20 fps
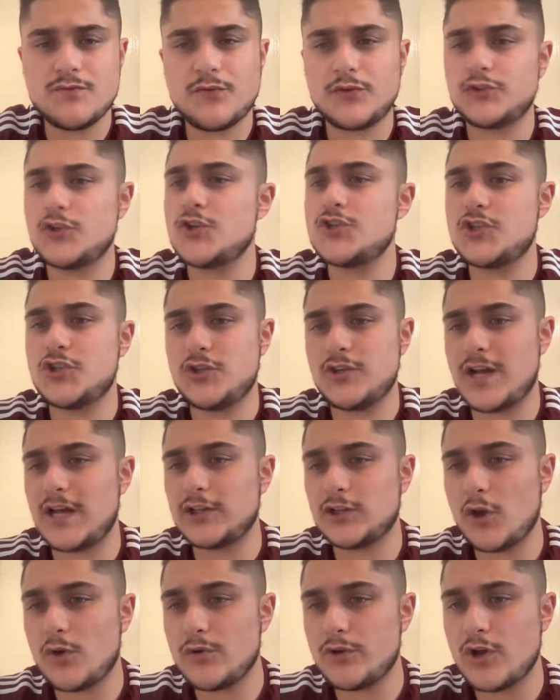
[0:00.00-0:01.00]
For those of you that
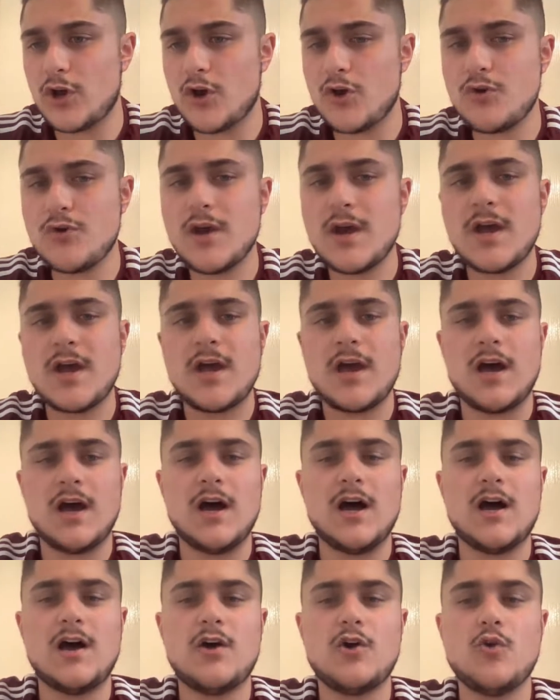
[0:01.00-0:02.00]
don't know,
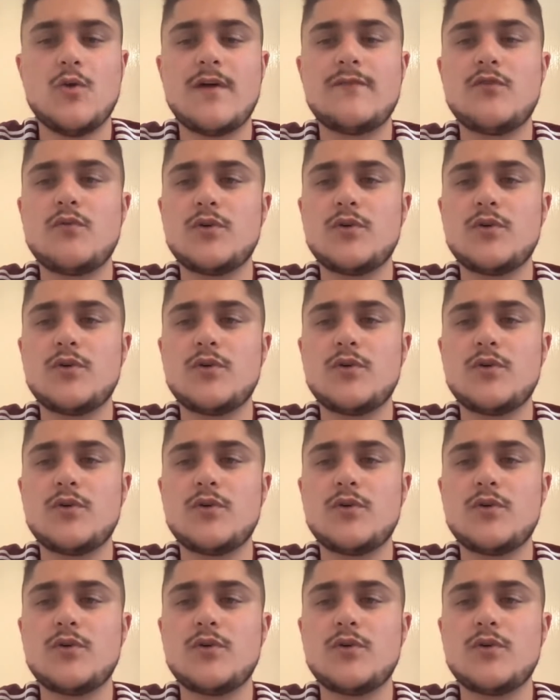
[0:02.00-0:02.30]
whoever